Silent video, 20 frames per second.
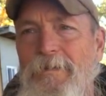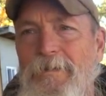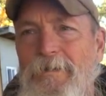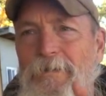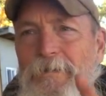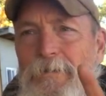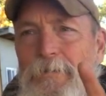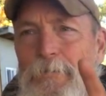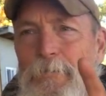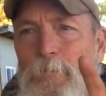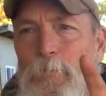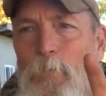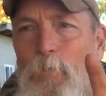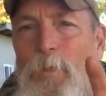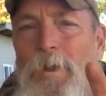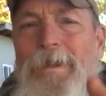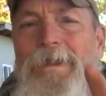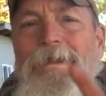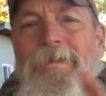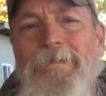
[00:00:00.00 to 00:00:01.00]
uh,
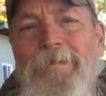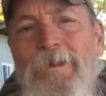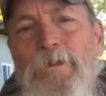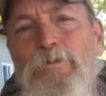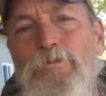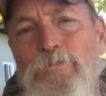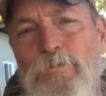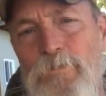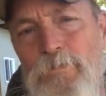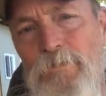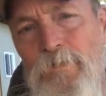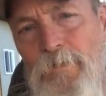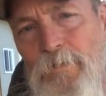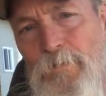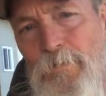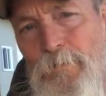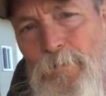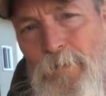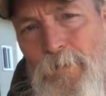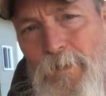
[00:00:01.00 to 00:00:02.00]
what he tells you to
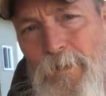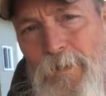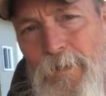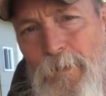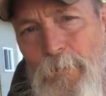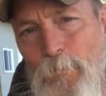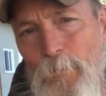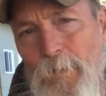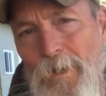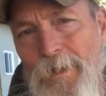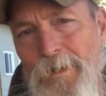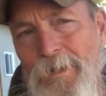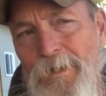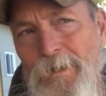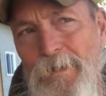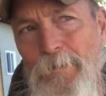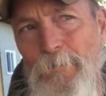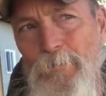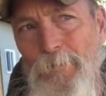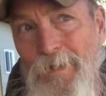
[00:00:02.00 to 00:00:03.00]
do and why
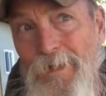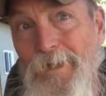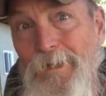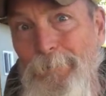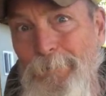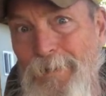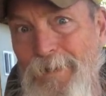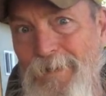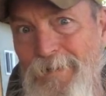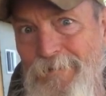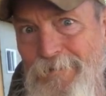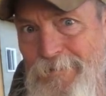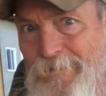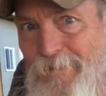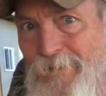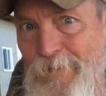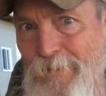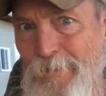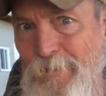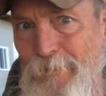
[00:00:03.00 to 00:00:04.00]
he
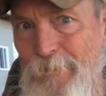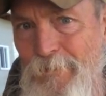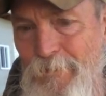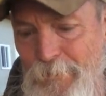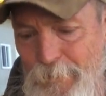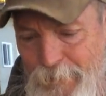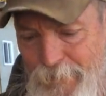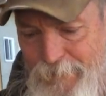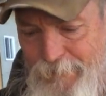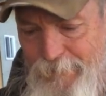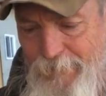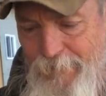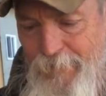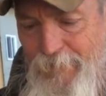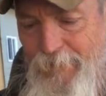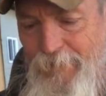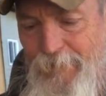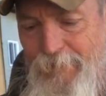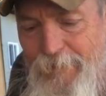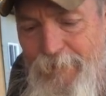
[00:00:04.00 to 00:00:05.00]
recommends you do it.
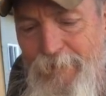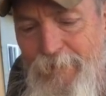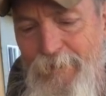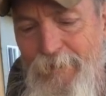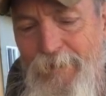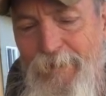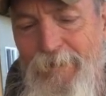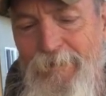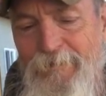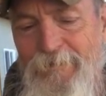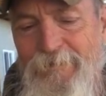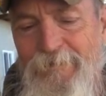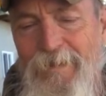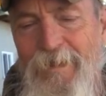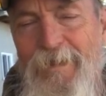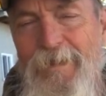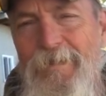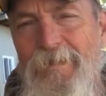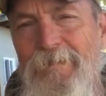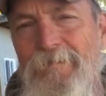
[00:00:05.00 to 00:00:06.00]
Uh, he
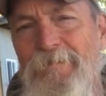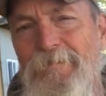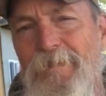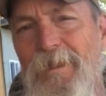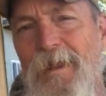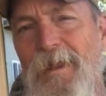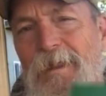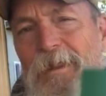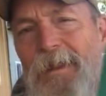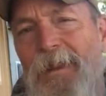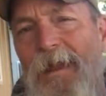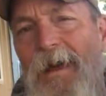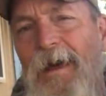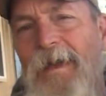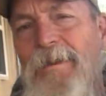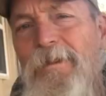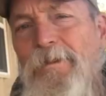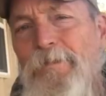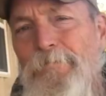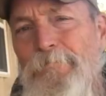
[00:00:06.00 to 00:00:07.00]
slays a
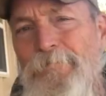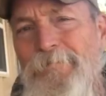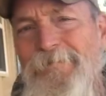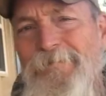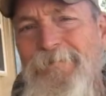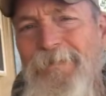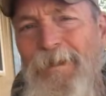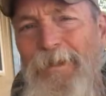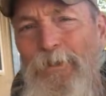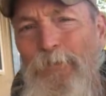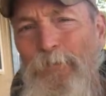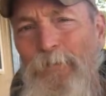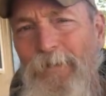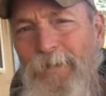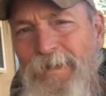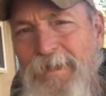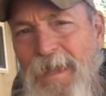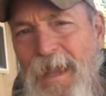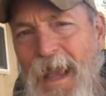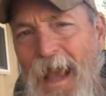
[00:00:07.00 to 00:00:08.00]
lot of
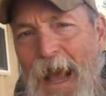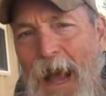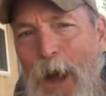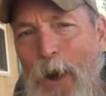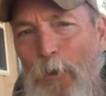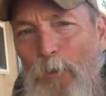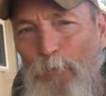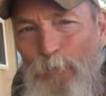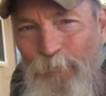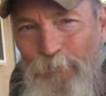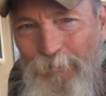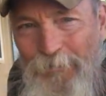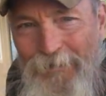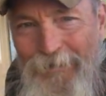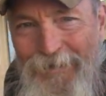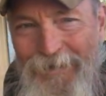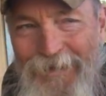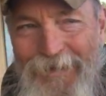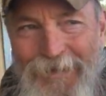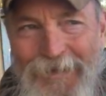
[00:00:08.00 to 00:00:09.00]
sacred cows
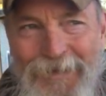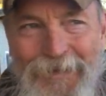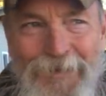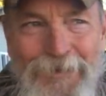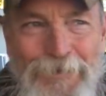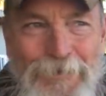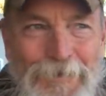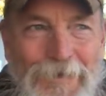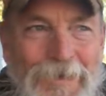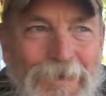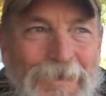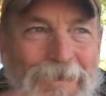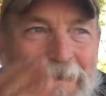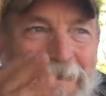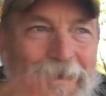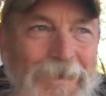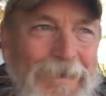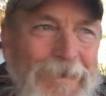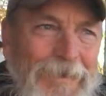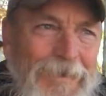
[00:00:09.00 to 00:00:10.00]
in here,
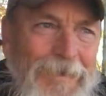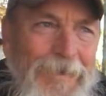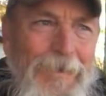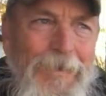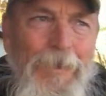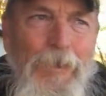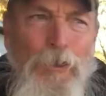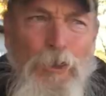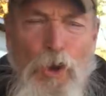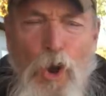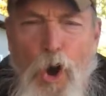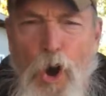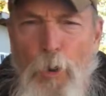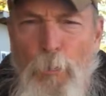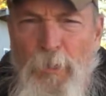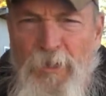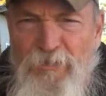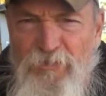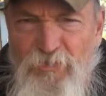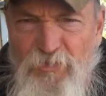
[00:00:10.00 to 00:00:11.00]
like
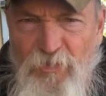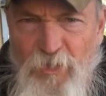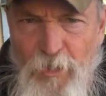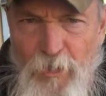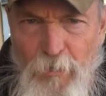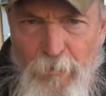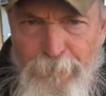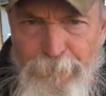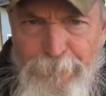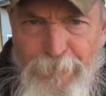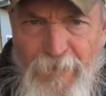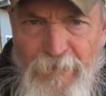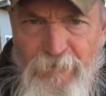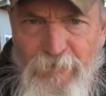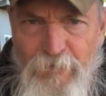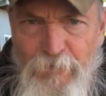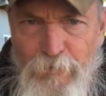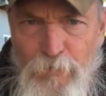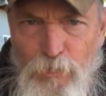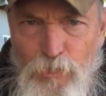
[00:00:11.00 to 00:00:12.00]
always sit
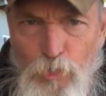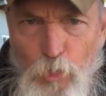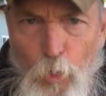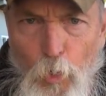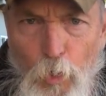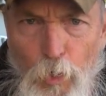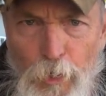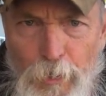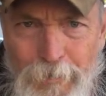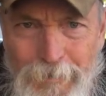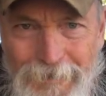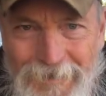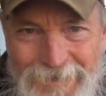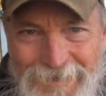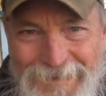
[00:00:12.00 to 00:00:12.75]
facing the door,